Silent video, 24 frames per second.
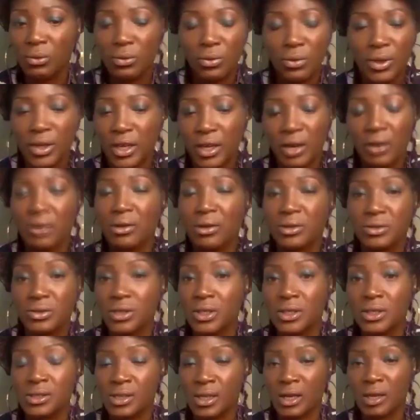the character
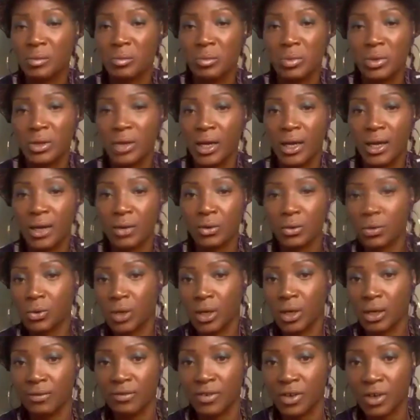is that I'm playing,
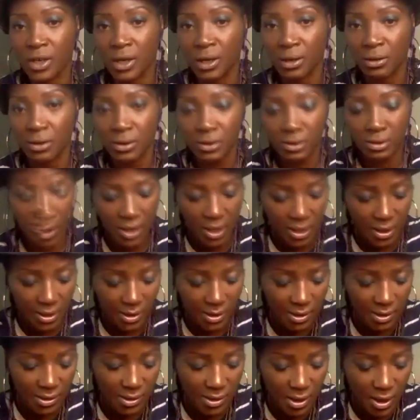whatever character that
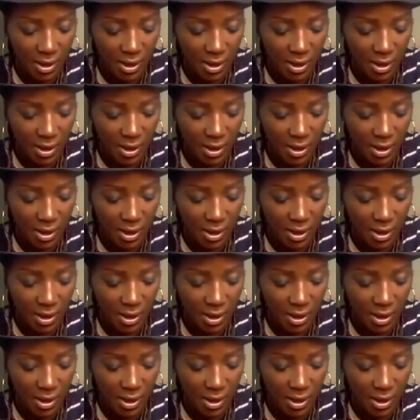is,